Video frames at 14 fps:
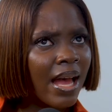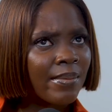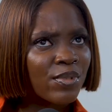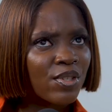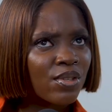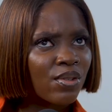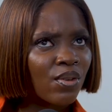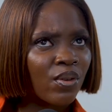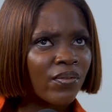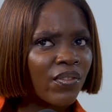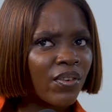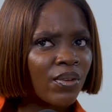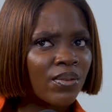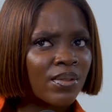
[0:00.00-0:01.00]
I'm just
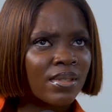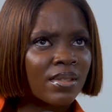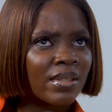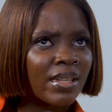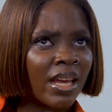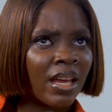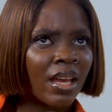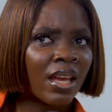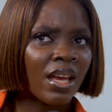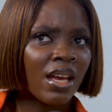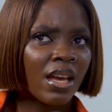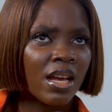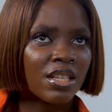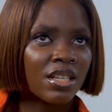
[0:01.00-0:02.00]
confused. Today,
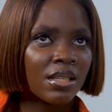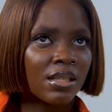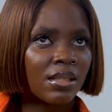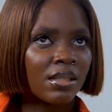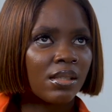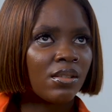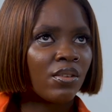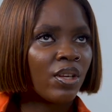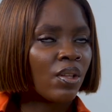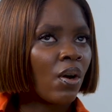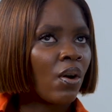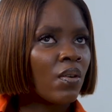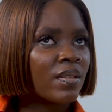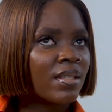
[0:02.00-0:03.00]
she's doing
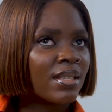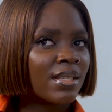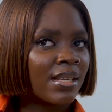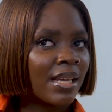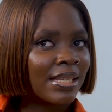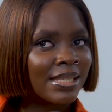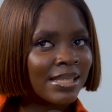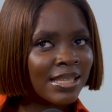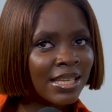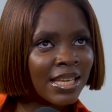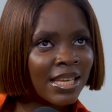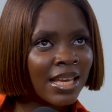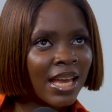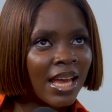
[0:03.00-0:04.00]
all
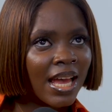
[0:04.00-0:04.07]
sexy.